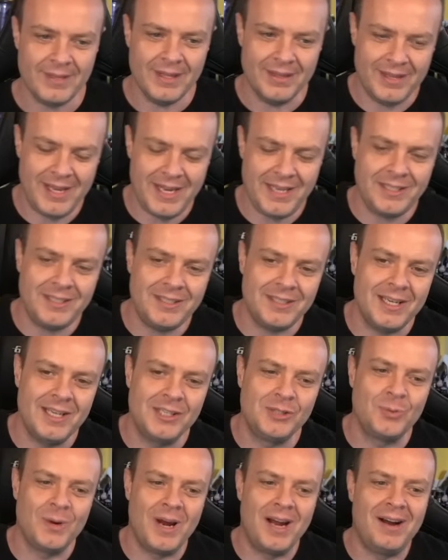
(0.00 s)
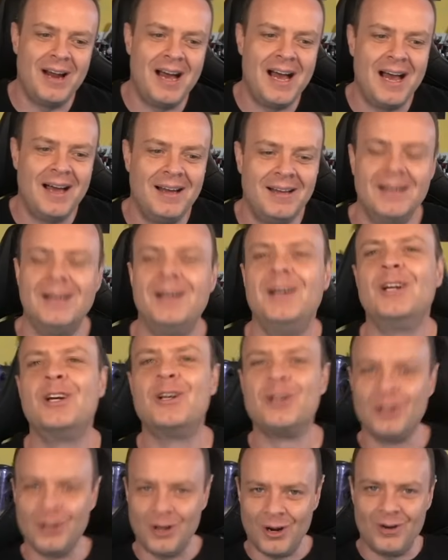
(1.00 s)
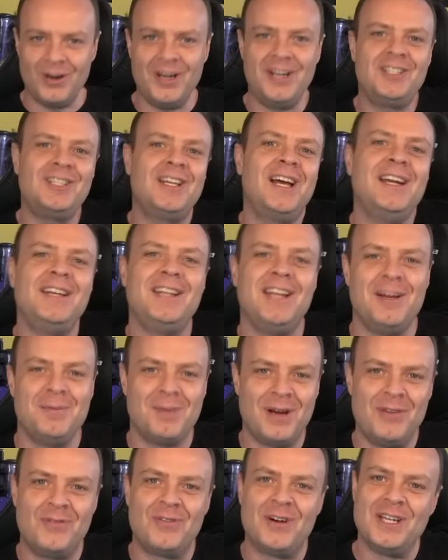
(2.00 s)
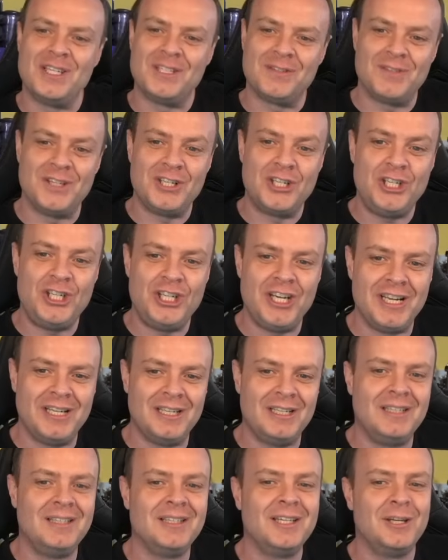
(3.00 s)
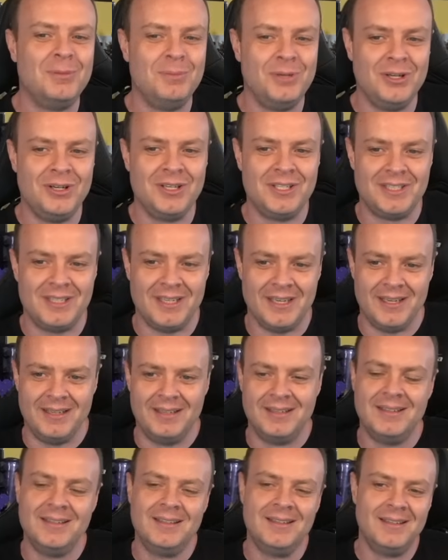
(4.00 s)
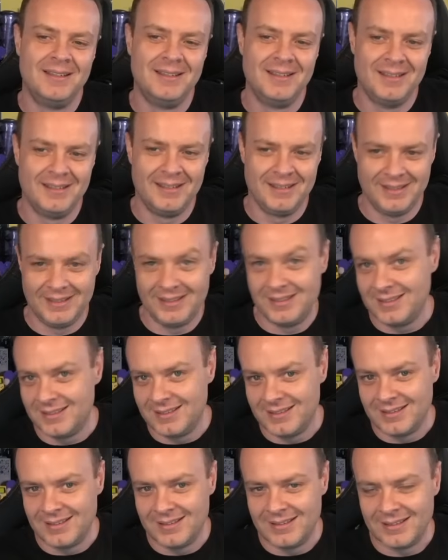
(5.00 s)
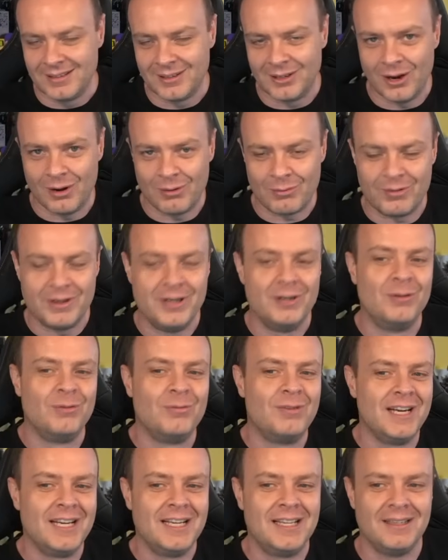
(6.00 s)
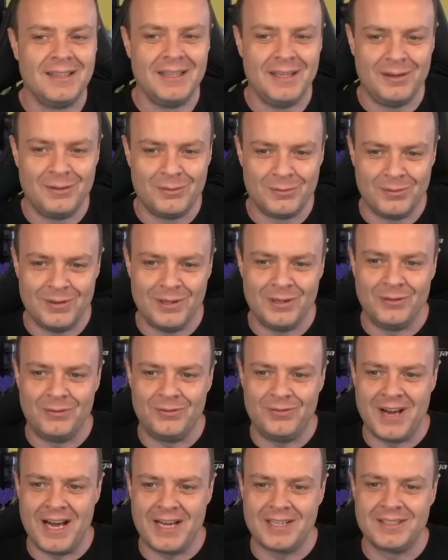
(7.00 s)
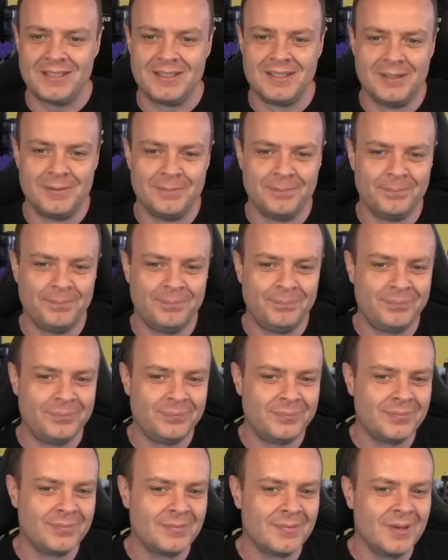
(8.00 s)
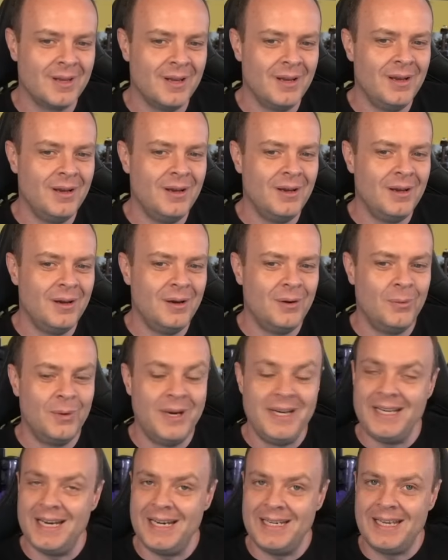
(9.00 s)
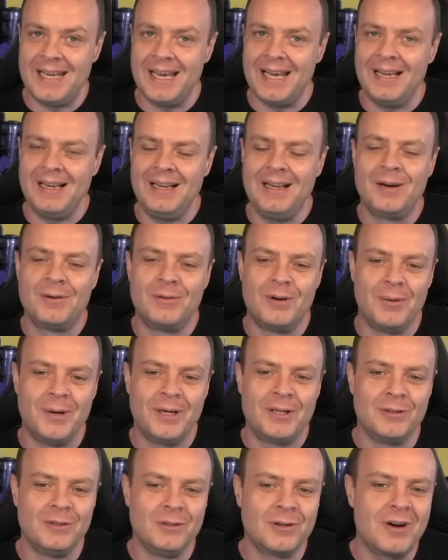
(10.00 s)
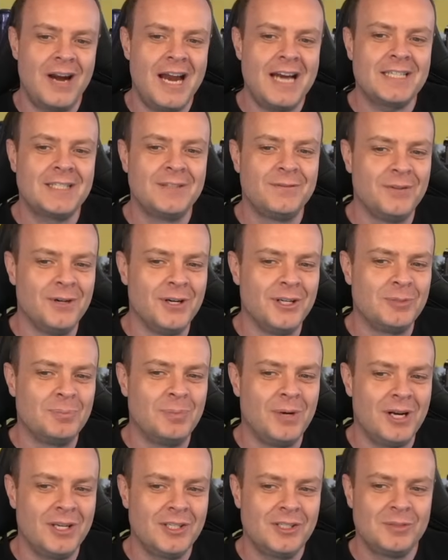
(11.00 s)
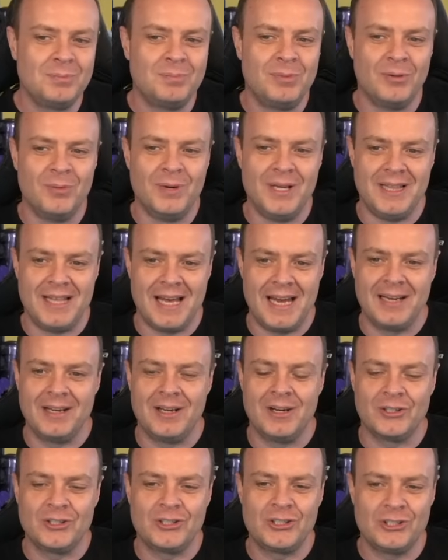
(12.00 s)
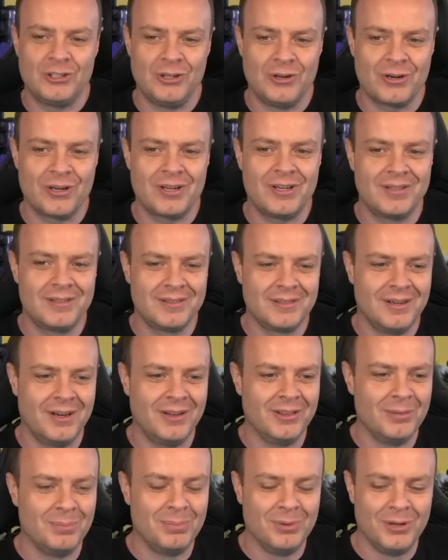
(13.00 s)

This is where our glorious idea, my friends, of the chill community got real wrinkly real fast. We did kill Heroic Ulgrax, the first boss, but we then got stuck on the